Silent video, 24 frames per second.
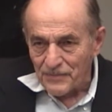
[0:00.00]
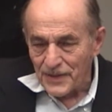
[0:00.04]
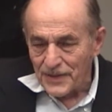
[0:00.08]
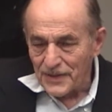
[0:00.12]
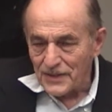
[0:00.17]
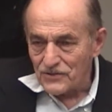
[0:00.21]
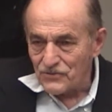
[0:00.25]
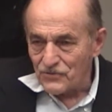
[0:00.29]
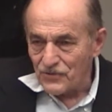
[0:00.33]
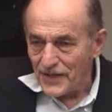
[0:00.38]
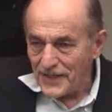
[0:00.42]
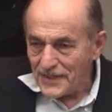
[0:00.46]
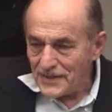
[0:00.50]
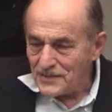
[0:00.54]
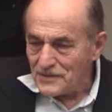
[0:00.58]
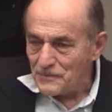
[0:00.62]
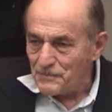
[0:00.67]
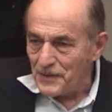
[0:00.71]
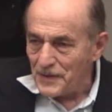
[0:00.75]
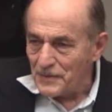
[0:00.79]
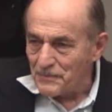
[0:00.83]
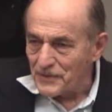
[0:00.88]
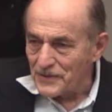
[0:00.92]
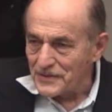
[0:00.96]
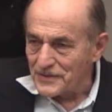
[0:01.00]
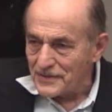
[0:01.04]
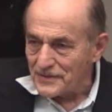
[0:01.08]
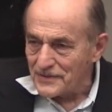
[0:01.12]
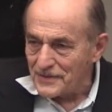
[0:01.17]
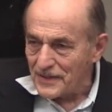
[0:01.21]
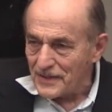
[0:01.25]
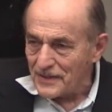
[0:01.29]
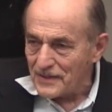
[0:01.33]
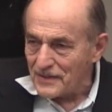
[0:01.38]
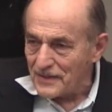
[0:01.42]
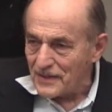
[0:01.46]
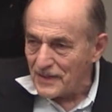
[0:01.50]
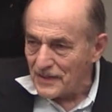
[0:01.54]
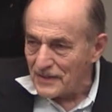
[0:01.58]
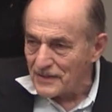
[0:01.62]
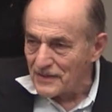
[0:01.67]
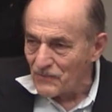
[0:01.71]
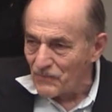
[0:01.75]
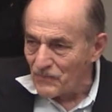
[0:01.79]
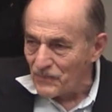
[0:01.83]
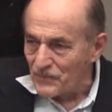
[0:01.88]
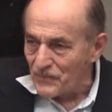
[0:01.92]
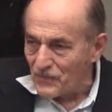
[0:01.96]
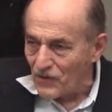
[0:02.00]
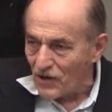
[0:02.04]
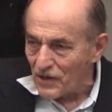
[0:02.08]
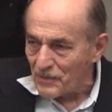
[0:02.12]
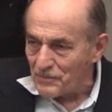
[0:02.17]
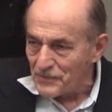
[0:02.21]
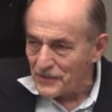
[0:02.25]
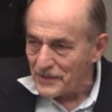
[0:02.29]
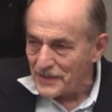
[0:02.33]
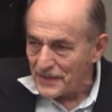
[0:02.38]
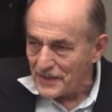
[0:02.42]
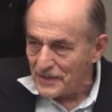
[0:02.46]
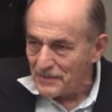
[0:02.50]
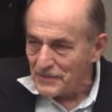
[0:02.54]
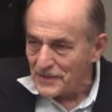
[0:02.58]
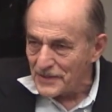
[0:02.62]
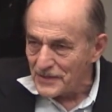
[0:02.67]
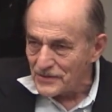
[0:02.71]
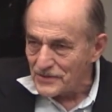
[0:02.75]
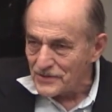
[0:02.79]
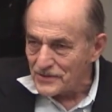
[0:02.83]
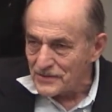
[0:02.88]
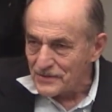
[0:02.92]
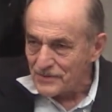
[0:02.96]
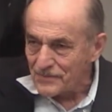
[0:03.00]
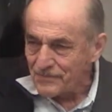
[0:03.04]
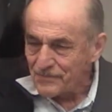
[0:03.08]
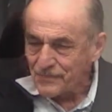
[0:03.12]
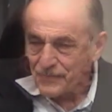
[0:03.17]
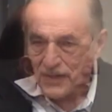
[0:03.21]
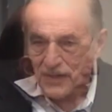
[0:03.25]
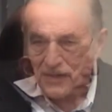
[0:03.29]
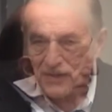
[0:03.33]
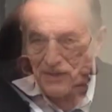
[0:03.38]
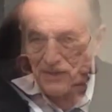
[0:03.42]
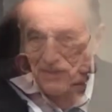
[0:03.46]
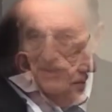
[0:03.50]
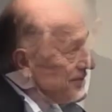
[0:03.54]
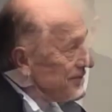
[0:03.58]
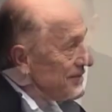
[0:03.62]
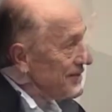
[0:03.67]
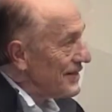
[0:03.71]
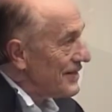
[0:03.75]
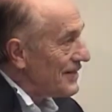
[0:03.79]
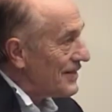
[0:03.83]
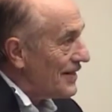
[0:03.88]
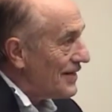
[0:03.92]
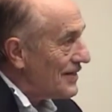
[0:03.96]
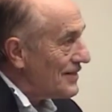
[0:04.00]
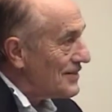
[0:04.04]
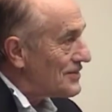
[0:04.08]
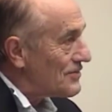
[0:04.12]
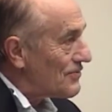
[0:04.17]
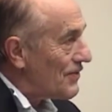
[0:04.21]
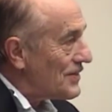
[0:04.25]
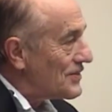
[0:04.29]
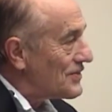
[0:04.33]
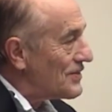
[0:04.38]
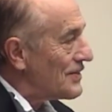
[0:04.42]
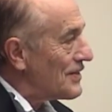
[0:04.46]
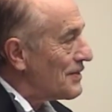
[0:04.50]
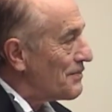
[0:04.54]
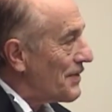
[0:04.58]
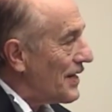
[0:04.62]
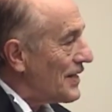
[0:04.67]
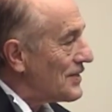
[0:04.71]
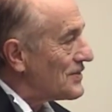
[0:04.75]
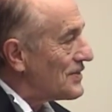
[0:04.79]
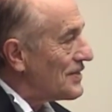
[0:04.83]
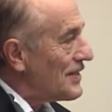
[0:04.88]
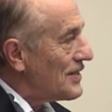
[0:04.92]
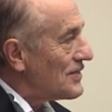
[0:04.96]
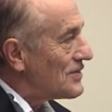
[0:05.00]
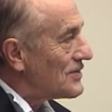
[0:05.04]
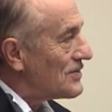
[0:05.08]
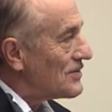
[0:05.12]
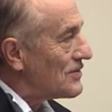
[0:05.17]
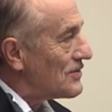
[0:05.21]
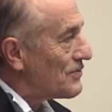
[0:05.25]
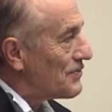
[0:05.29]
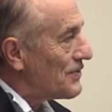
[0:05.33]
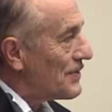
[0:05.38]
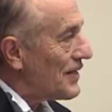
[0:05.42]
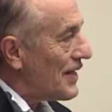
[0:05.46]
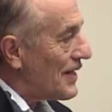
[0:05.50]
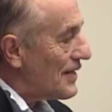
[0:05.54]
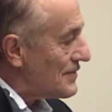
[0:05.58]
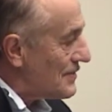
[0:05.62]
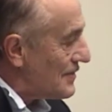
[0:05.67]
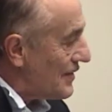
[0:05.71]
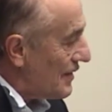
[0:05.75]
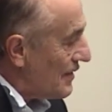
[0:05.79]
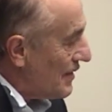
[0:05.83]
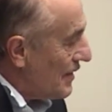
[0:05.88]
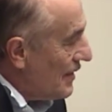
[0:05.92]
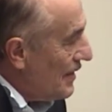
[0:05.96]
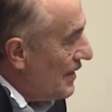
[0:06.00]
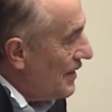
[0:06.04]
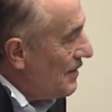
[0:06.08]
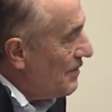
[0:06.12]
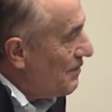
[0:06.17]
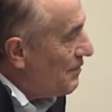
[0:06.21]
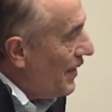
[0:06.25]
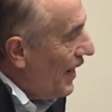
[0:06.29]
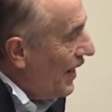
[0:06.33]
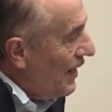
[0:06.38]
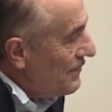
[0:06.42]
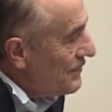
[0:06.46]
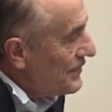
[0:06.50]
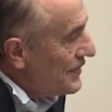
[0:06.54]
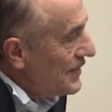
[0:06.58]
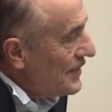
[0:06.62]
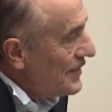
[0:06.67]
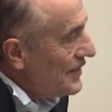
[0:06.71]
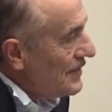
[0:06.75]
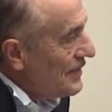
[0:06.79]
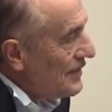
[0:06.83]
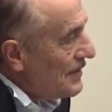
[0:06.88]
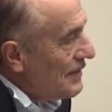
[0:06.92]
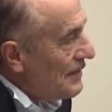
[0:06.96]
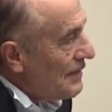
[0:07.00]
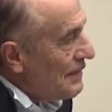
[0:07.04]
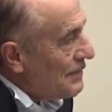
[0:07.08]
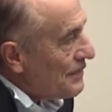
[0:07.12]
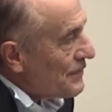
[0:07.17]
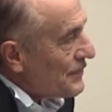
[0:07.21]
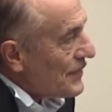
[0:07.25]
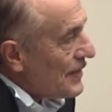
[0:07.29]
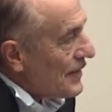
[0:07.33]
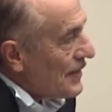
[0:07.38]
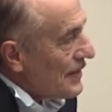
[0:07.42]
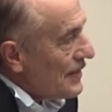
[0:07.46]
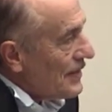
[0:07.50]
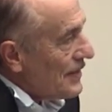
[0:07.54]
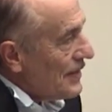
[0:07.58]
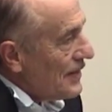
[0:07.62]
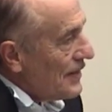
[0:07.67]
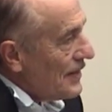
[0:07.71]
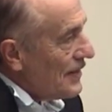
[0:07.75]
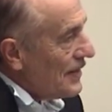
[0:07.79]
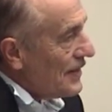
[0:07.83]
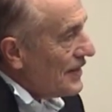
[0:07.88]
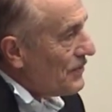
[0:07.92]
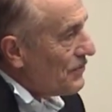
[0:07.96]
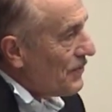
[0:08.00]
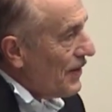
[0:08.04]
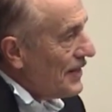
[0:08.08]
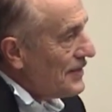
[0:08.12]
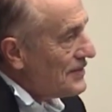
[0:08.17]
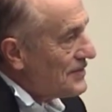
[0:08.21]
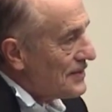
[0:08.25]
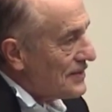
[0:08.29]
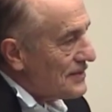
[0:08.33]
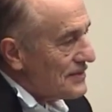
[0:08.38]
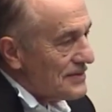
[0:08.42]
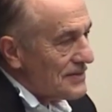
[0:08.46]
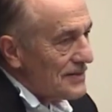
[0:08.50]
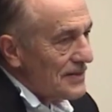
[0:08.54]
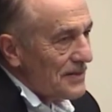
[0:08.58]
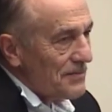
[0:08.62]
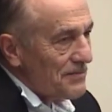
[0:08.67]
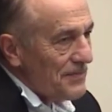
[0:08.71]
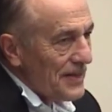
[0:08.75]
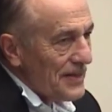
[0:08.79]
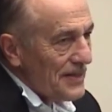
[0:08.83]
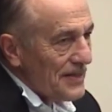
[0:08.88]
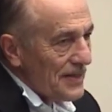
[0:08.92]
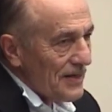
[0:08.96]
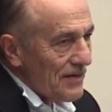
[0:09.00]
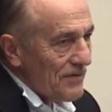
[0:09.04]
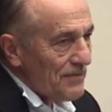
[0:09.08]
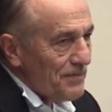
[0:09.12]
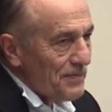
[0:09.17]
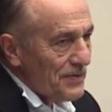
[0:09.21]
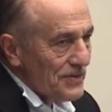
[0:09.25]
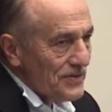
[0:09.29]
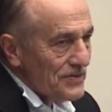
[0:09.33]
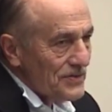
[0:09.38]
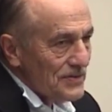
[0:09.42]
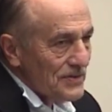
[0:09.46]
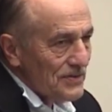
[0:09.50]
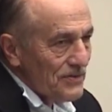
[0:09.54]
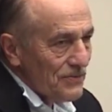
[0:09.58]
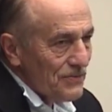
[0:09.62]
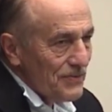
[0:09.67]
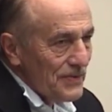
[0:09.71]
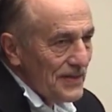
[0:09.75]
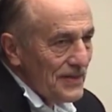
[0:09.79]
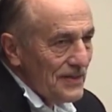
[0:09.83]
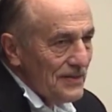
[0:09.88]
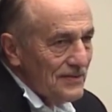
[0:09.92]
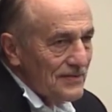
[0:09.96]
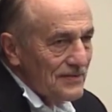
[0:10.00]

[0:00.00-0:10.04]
but it trains people to think in the corporate image. It doesn't take any stretch of the imagination to realize that poverty erases the ability of a person to really